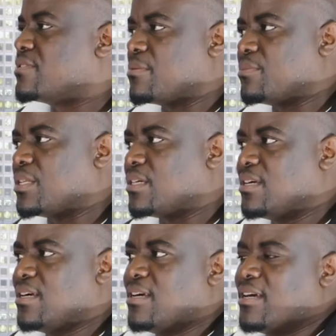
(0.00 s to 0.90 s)
of somebody,
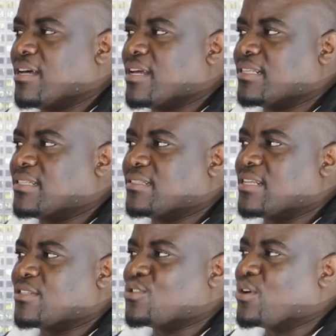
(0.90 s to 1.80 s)

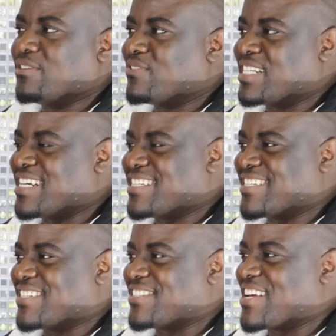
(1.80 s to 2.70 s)
there's no invitation
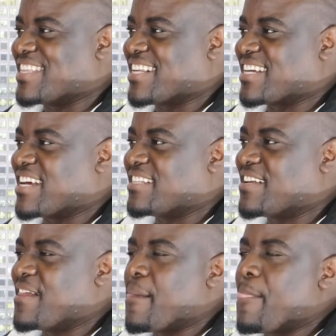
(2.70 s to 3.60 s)
at that.
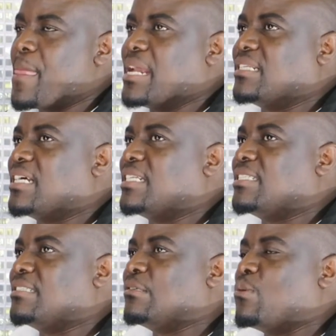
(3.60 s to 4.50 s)
And then
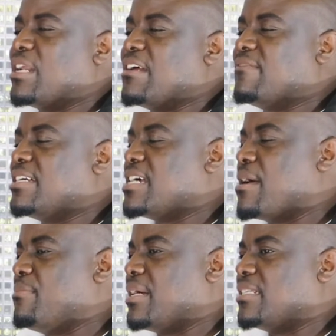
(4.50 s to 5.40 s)
whenever it
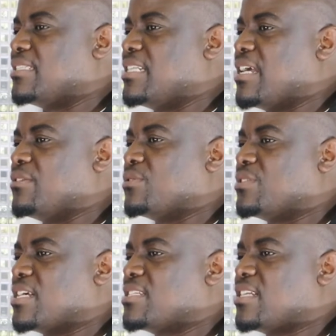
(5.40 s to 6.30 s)
happens, then you
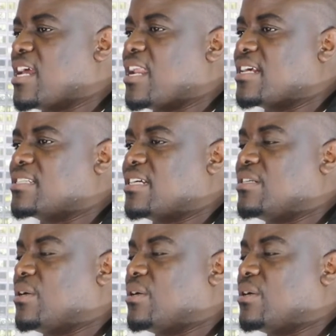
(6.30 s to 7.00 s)
just realize that,